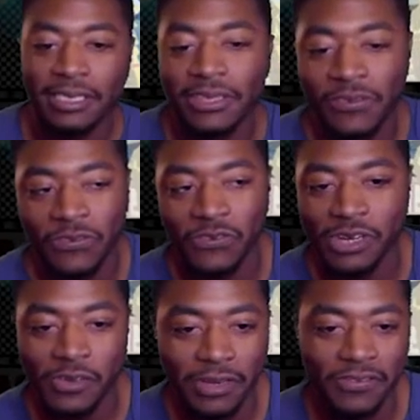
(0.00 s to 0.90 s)
the
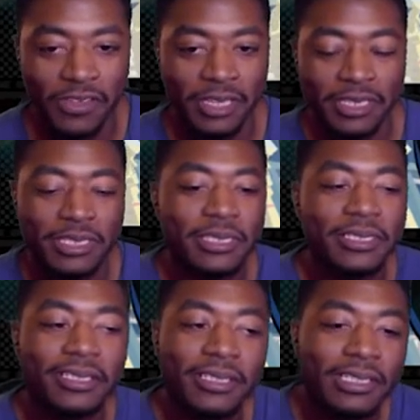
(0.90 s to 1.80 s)
free run face.
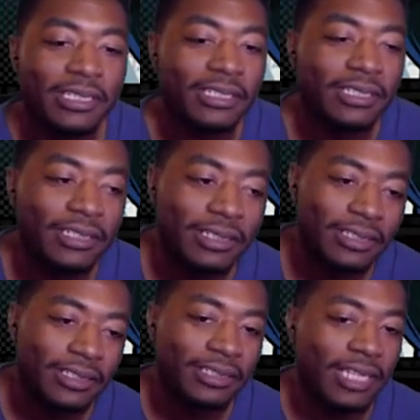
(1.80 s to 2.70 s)

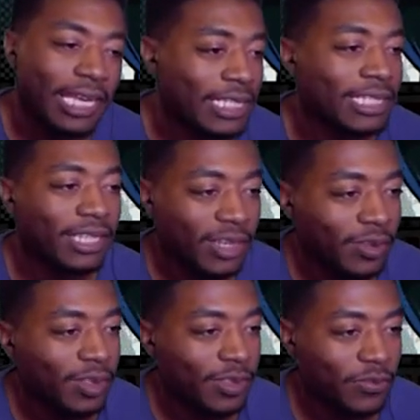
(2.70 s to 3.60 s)
That is
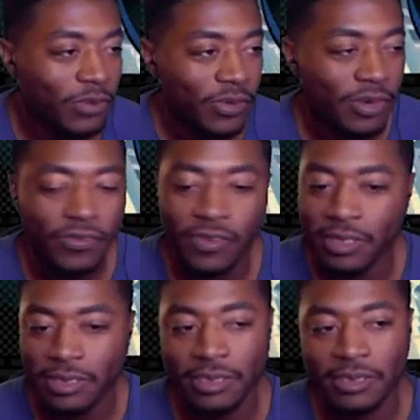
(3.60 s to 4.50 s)
literally the free run
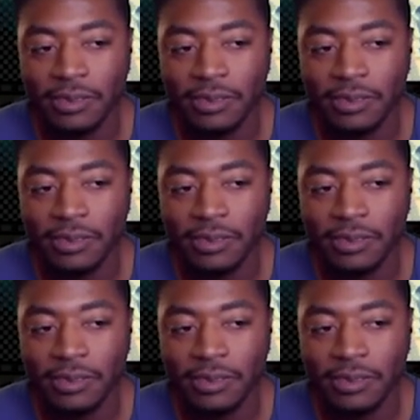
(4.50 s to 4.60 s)
face.